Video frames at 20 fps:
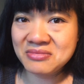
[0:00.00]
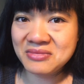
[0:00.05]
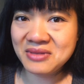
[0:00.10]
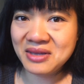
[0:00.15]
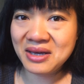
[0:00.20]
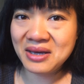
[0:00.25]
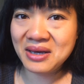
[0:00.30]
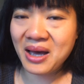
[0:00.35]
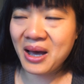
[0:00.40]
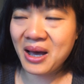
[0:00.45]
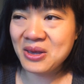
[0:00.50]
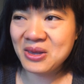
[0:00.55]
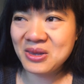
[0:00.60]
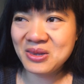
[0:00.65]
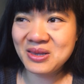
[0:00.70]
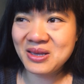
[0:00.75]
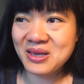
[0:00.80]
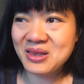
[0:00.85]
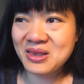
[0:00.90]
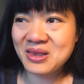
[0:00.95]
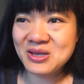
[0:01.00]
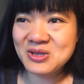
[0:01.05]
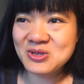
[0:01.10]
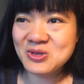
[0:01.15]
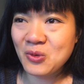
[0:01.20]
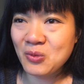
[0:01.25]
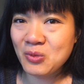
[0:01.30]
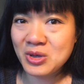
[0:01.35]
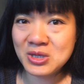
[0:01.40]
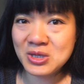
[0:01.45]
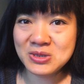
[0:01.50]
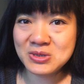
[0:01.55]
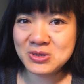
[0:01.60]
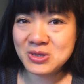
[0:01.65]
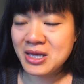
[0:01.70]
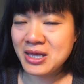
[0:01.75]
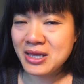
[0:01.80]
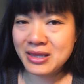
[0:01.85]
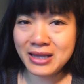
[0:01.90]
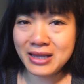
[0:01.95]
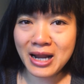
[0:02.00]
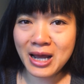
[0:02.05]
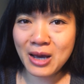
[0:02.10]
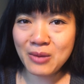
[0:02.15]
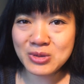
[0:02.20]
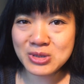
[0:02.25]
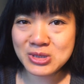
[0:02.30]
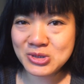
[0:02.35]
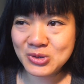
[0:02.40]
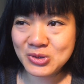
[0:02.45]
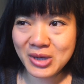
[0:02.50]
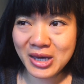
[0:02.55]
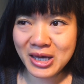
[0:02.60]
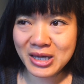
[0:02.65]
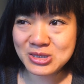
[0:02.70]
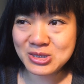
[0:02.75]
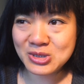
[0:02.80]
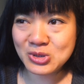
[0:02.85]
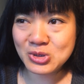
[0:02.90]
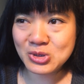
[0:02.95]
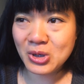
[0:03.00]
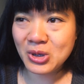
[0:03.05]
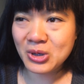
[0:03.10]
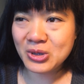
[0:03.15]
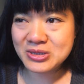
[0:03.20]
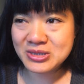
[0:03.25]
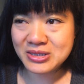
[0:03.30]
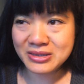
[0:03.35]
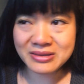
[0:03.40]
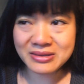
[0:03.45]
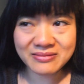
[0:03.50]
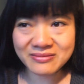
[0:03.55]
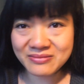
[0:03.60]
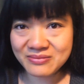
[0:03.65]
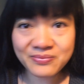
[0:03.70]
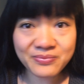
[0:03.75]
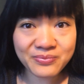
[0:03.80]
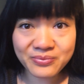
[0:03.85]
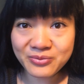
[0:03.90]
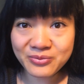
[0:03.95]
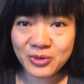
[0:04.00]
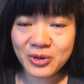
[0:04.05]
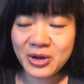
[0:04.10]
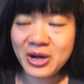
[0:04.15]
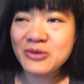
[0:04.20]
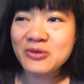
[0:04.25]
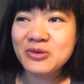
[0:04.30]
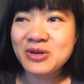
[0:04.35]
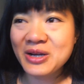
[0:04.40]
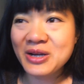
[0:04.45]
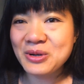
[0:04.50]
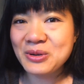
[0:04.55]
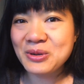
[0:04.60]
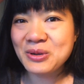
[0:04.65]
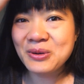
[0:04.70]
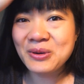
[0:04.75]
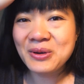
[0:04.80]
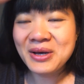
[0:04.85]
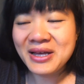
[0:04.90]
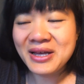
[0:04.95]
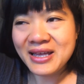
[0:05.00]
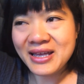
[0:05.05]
I think so, because that happens to cats and dogs and whatever, I don't know,